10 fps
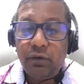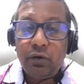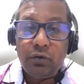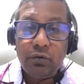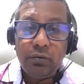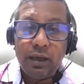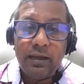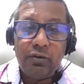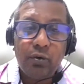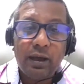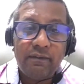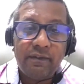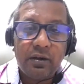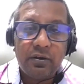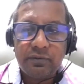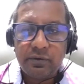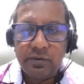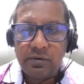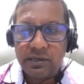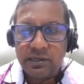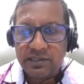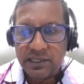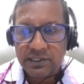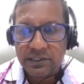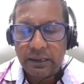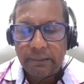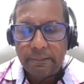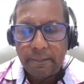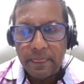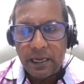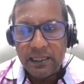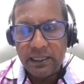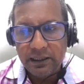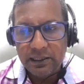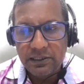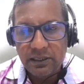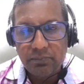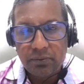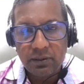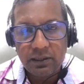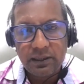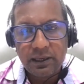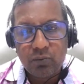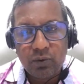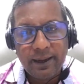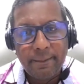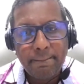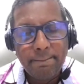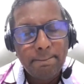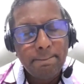for you, and you have value for the organization. I think that's an important thing, where